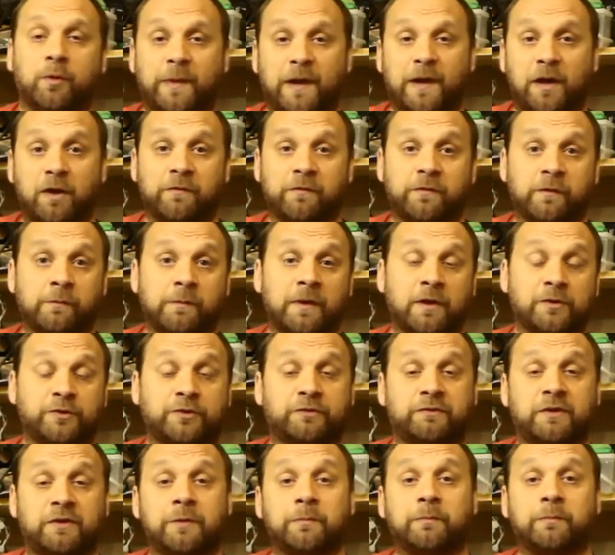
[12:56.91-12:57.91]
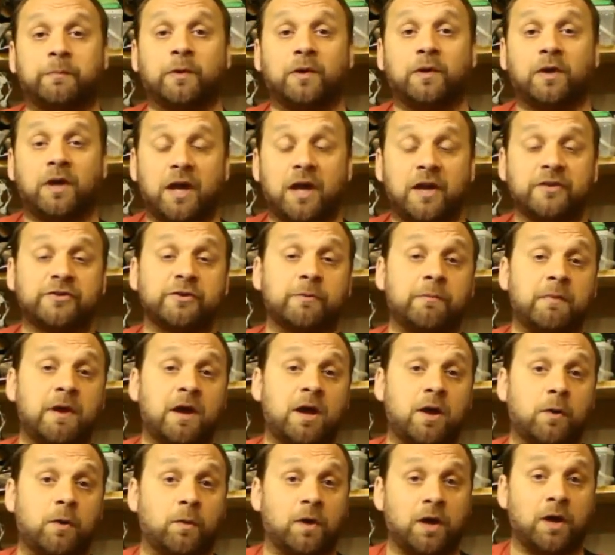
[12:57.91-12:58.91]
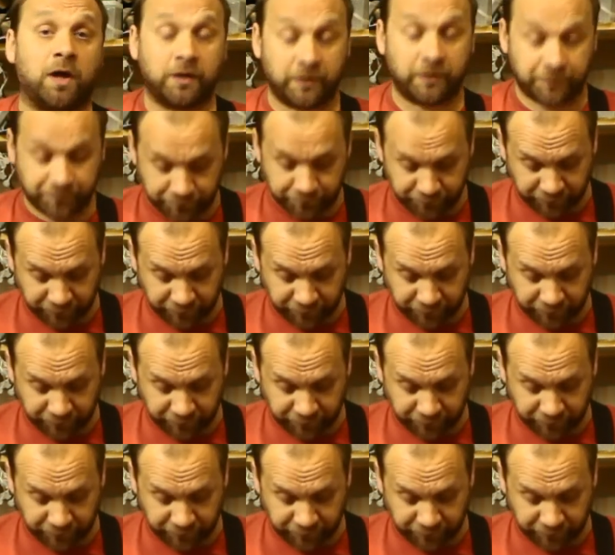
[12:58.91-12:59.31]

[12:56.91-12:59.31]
powerful motor in, but as a Mark 1,